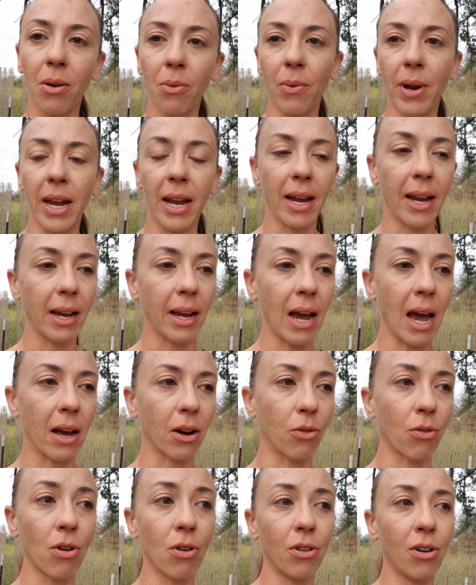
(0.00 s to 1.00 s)
And we
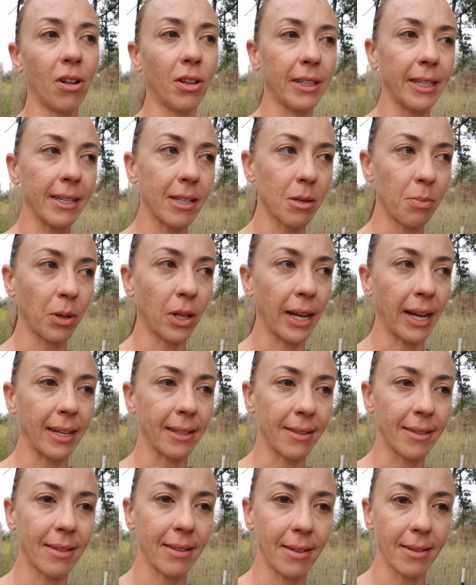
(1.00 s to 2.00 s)
had grown all these
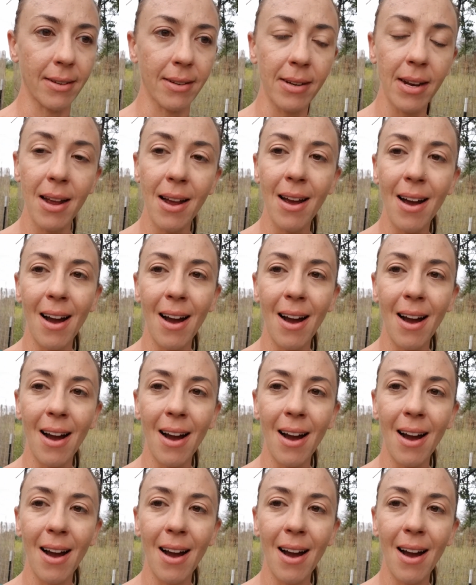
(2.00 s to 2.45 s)
plants and